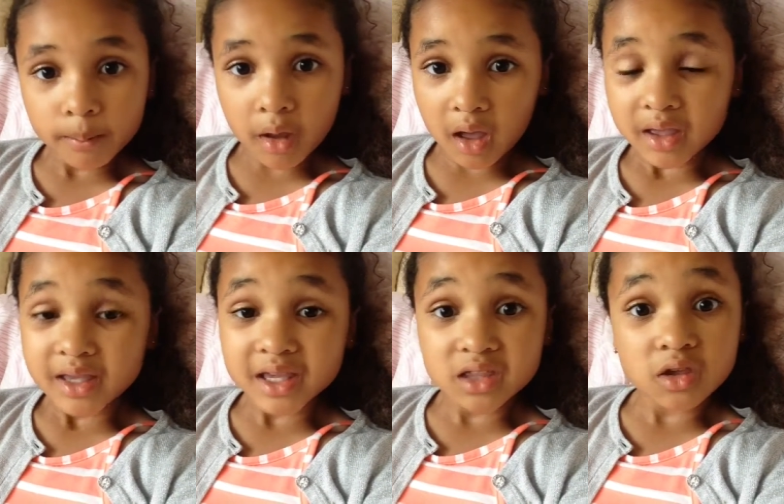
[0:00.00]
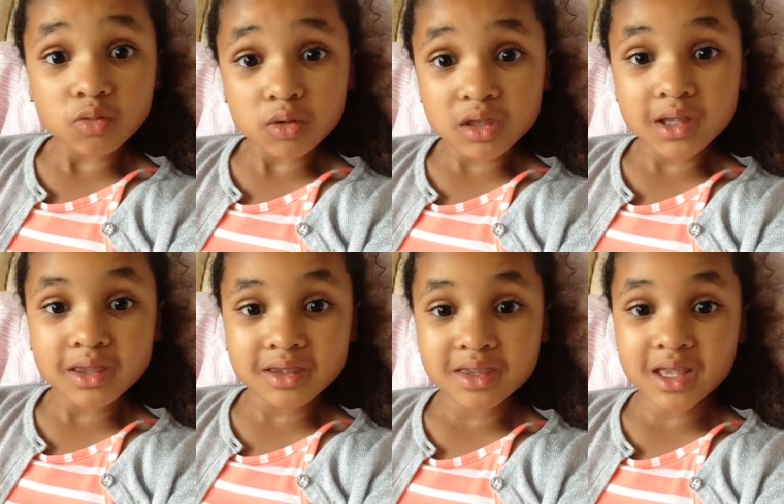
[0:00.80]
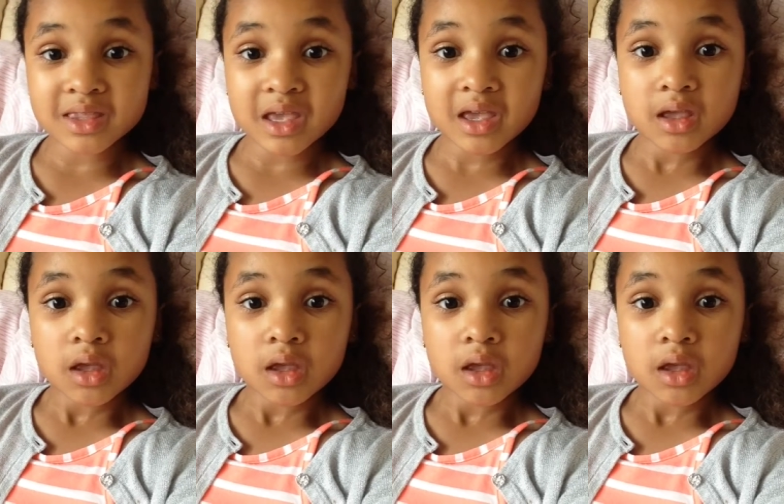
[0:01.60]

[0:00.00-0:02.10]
but he just wanted to send it.